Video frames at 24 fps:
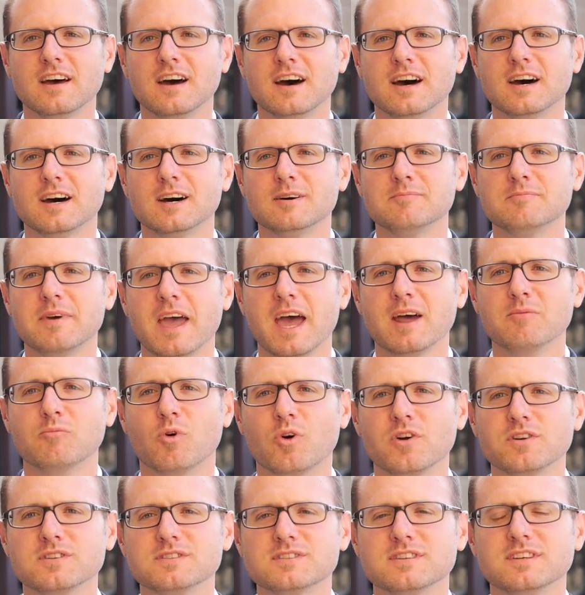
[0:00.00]
at
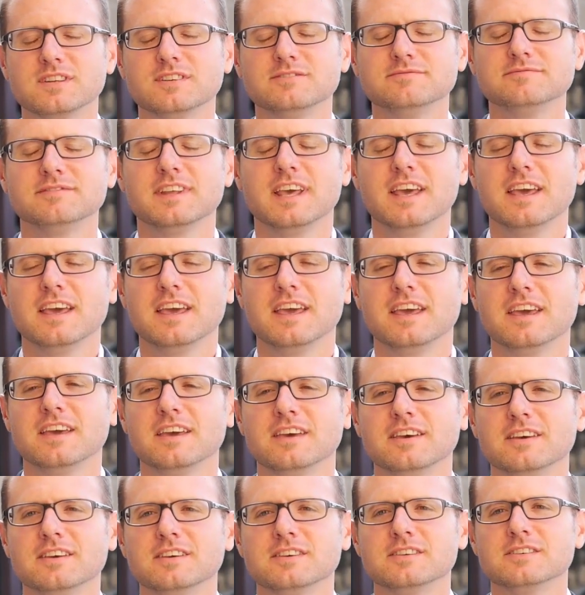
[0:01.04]
Mortenson
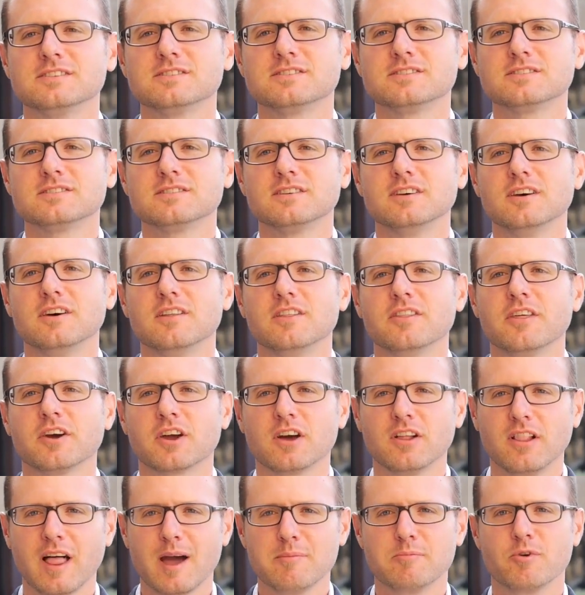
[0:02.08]
is the
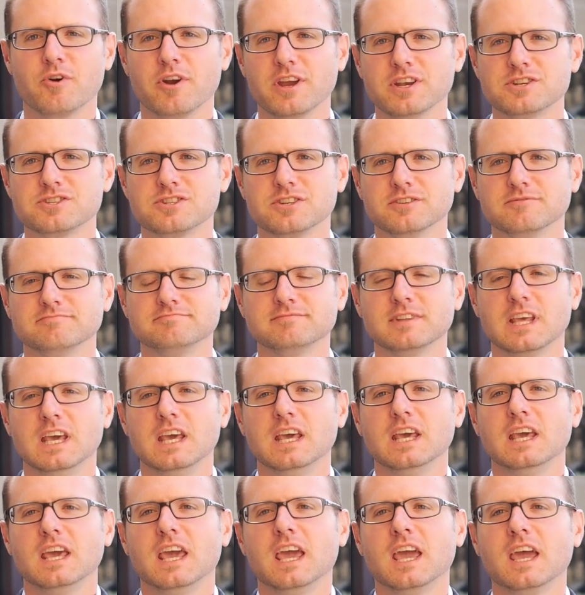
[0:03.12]
collaboration.
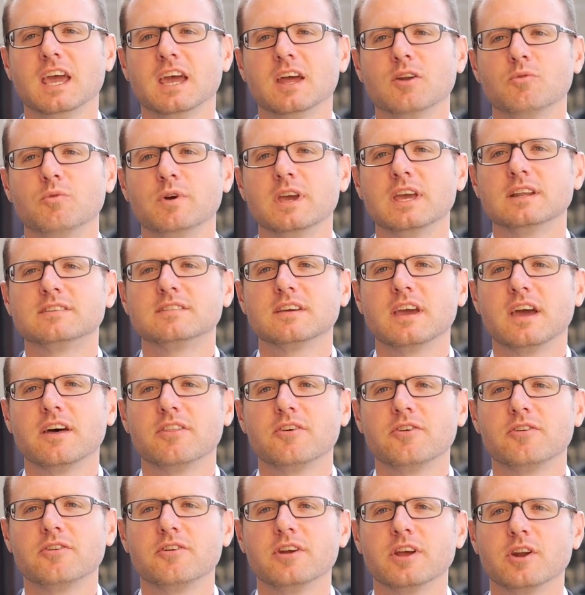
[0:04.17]
And we get
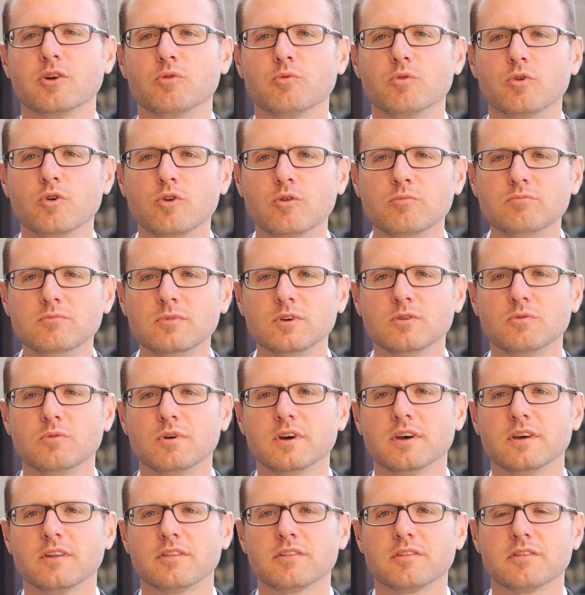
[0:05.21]
together in a room
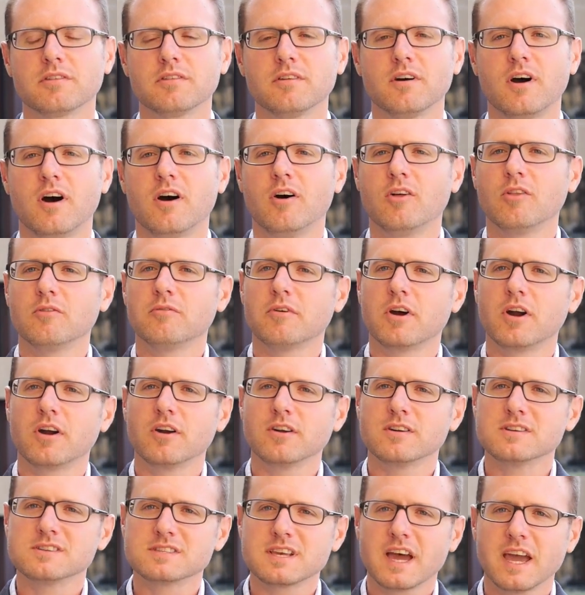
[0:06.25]
with all of
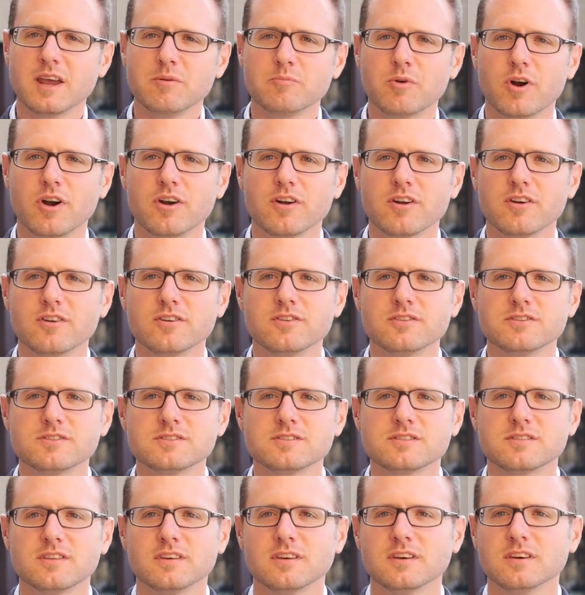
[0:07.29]
our design
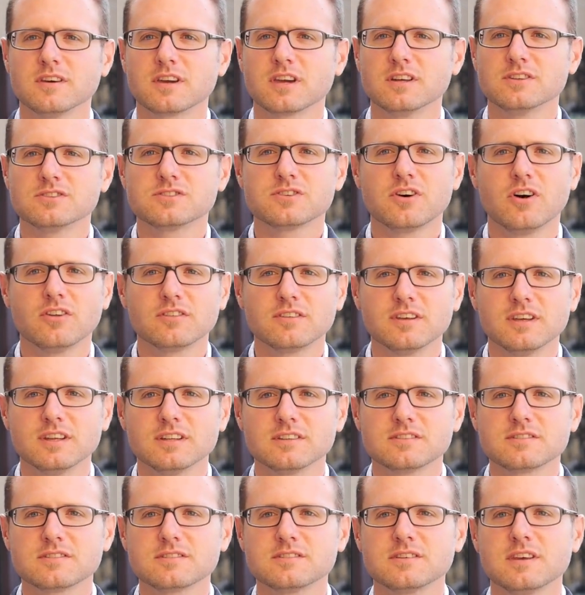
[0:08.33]
partners, the
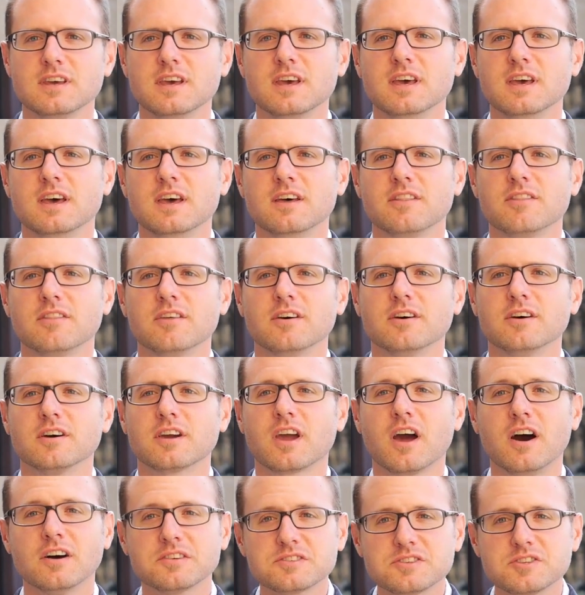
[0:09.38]
consultants, the
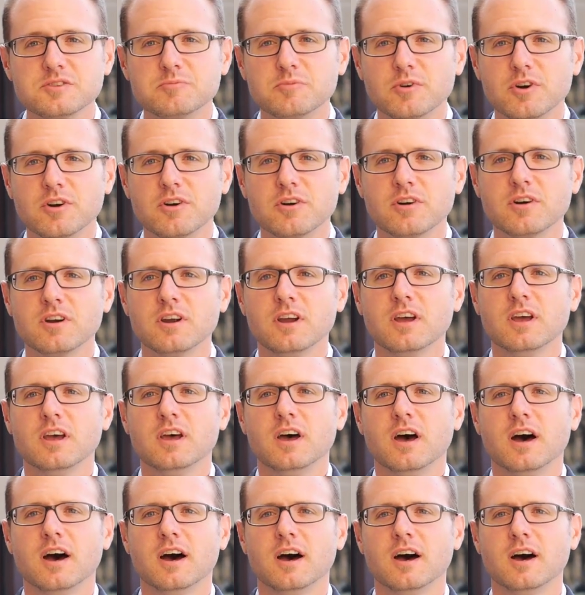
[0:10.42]
customer,
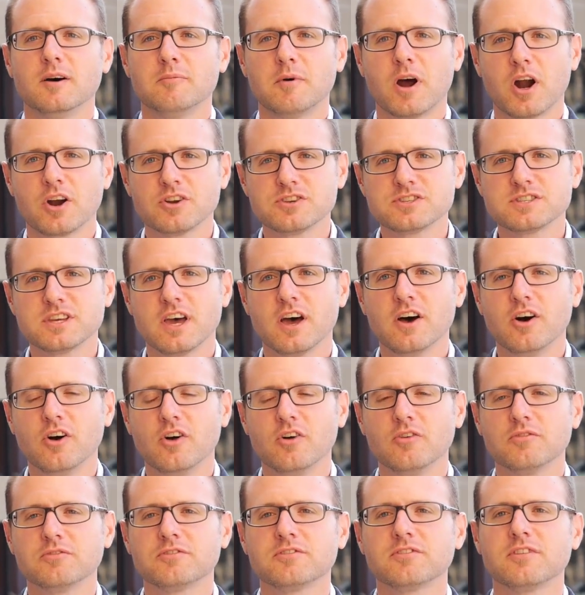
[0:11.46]

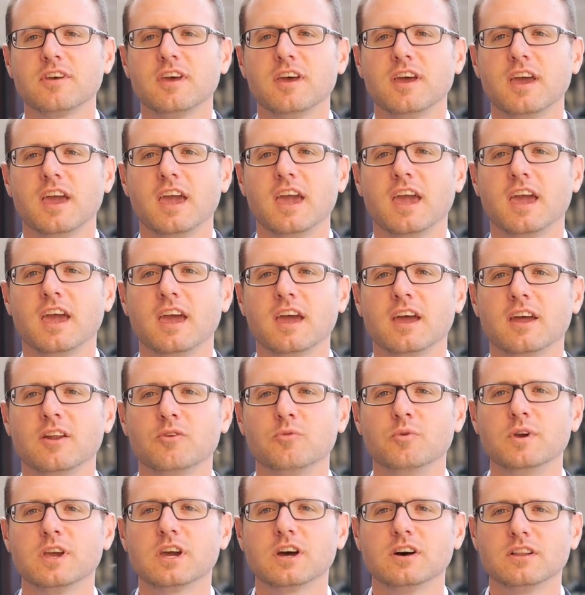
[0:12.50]
ourselves,
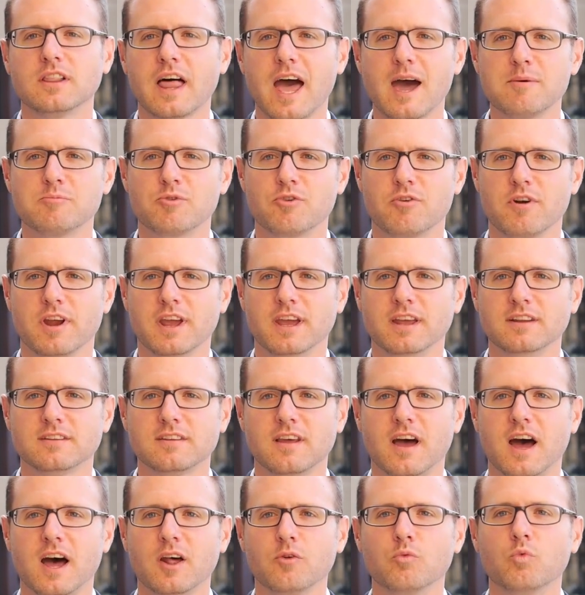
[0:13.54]
and we collaborate
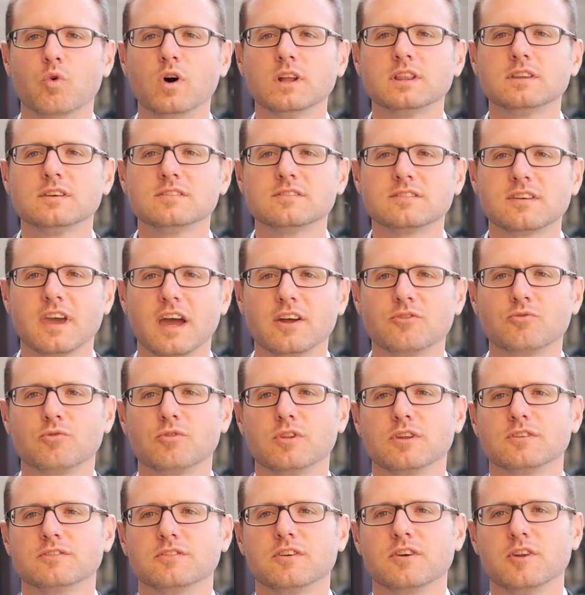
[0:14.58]
on what the
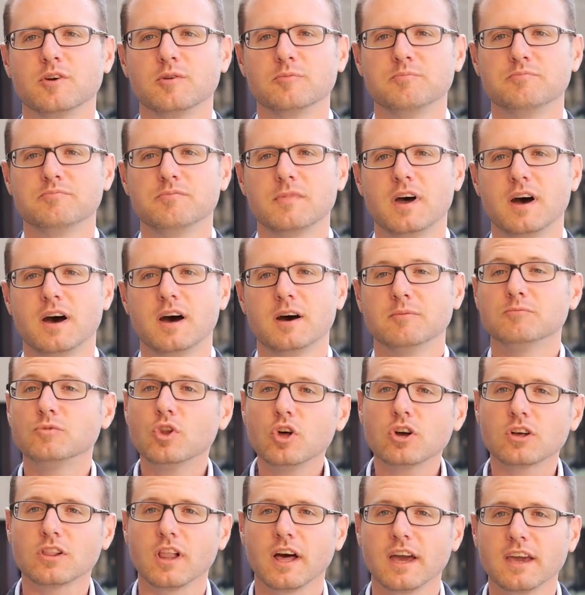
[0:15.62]
schedule is going to
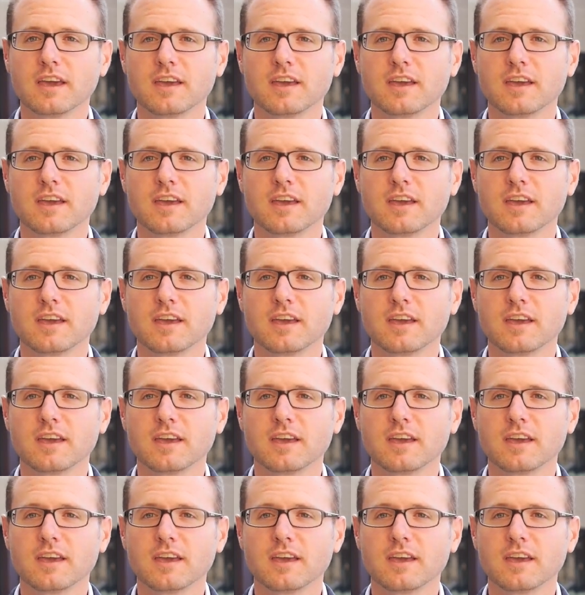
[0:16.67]
look like.